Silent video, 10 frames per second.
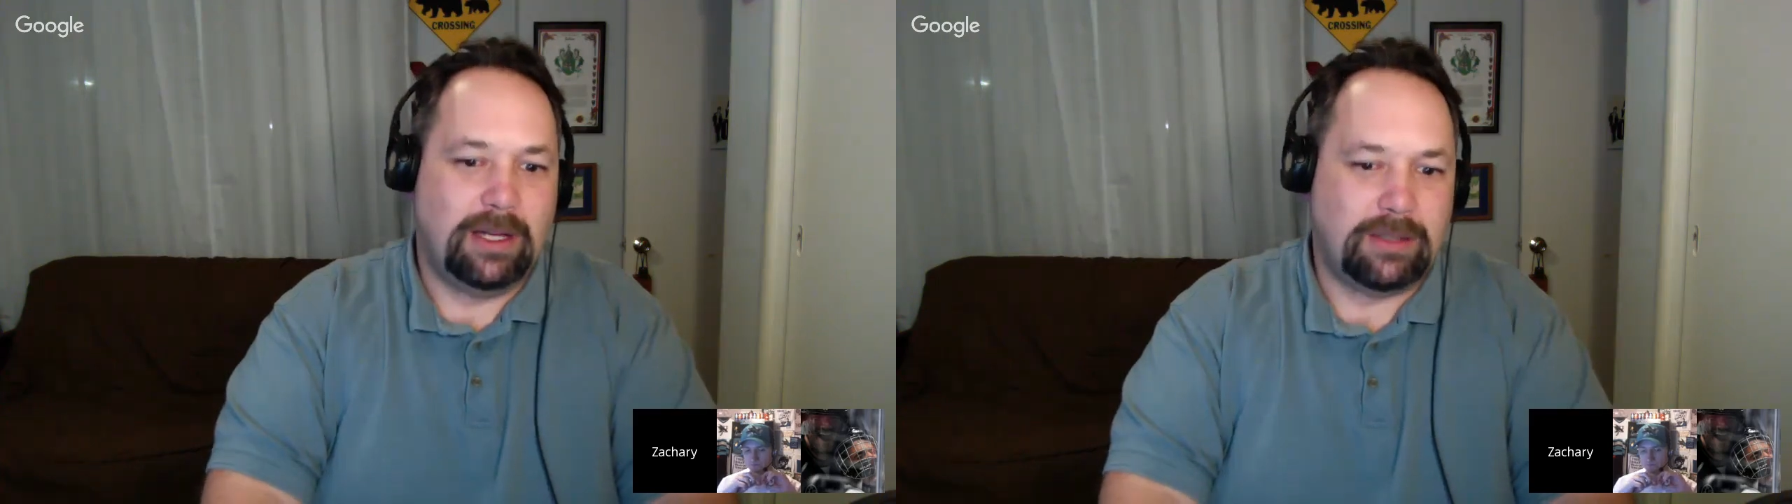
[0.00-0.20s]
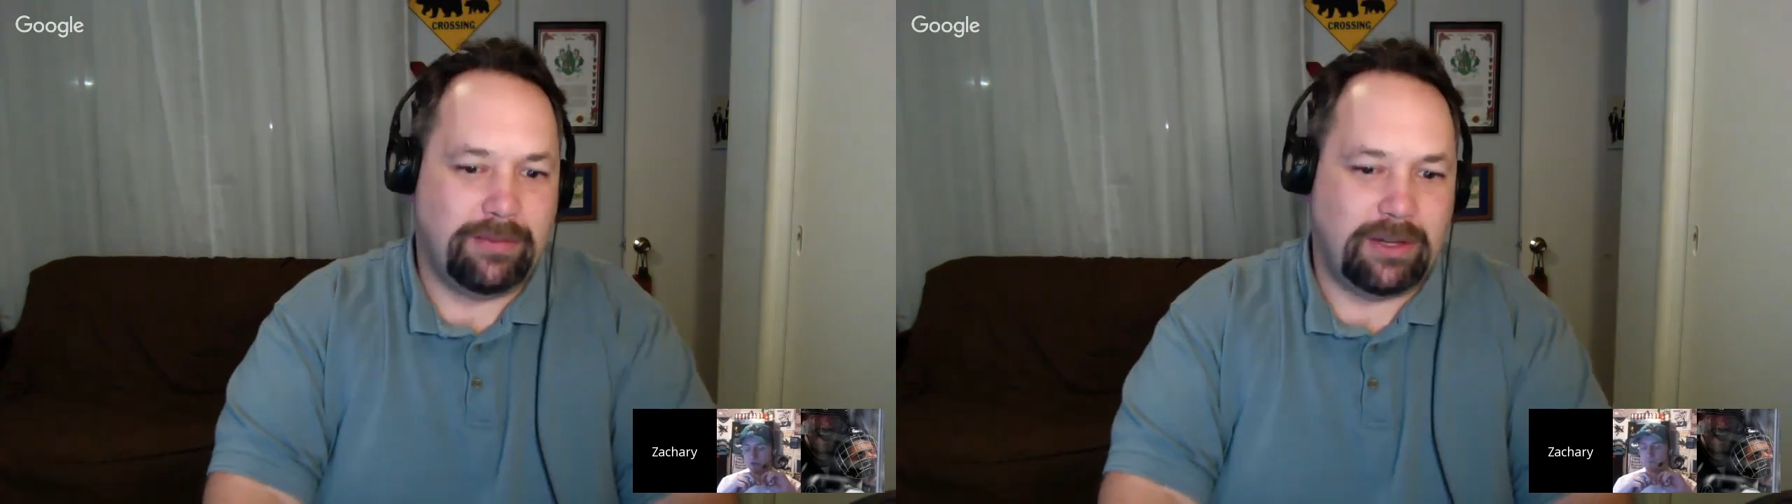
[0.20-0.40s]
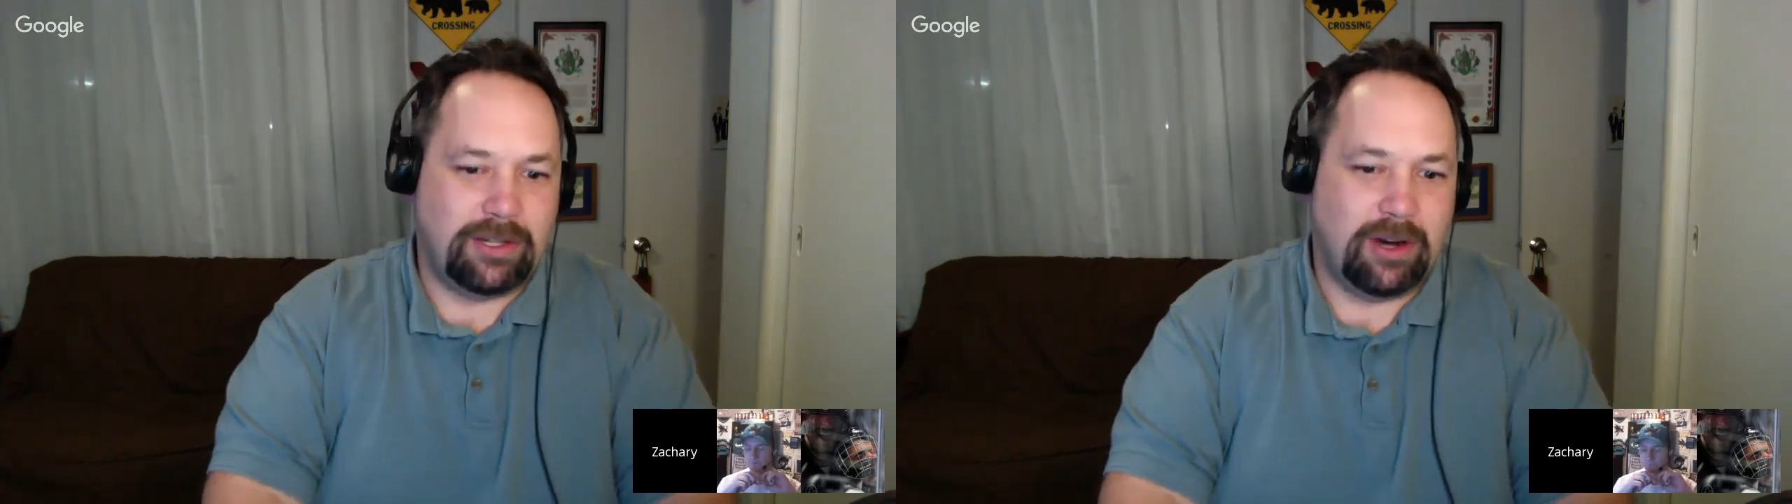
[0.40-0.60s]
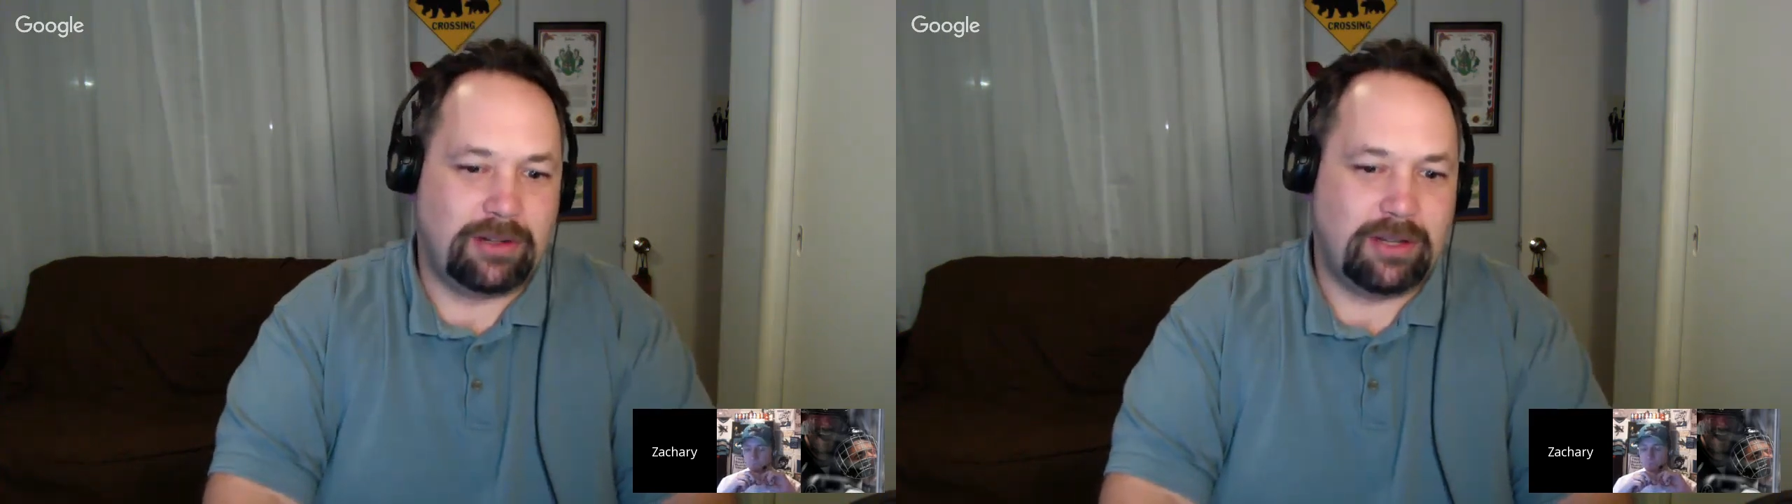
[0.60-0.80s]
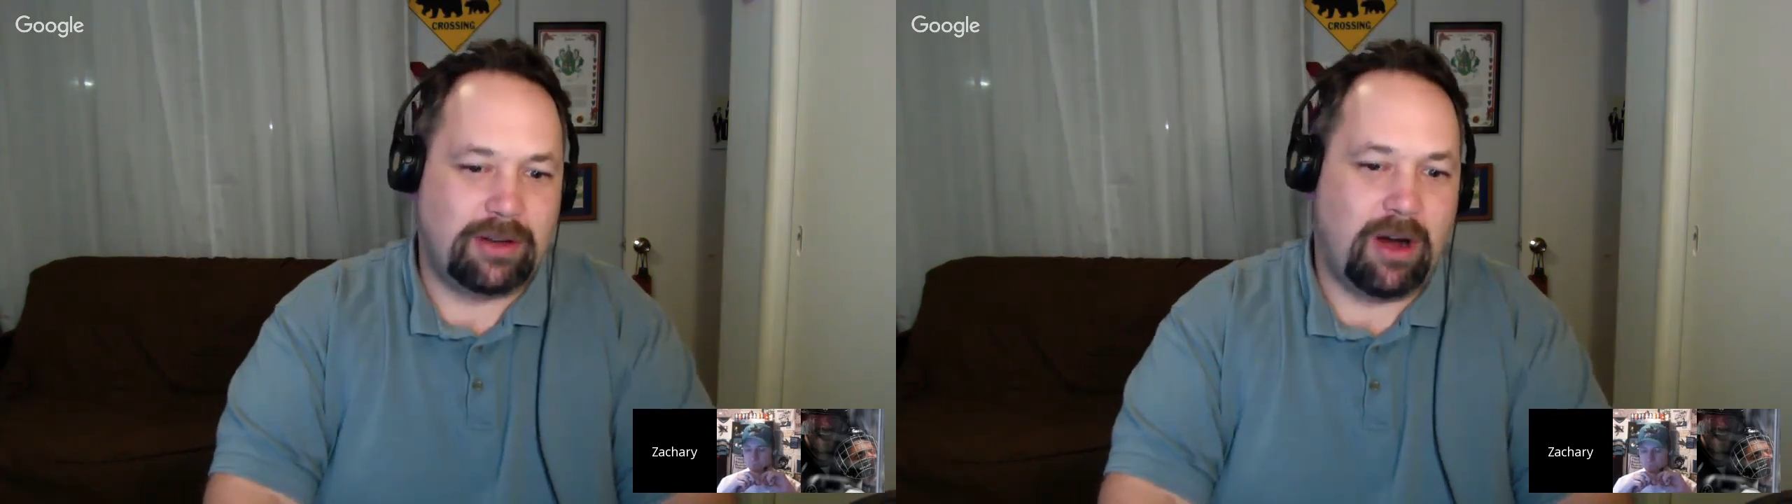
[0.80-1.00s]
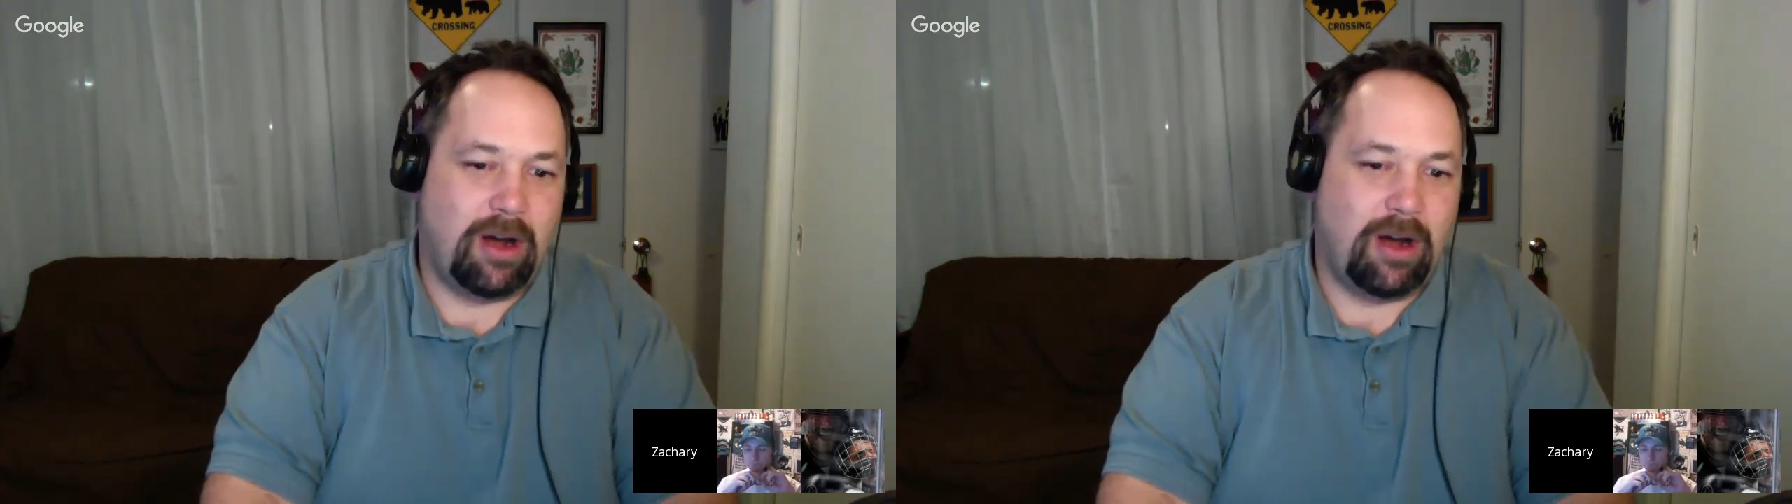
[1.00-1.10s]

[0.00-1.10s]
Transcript: So if the Sharks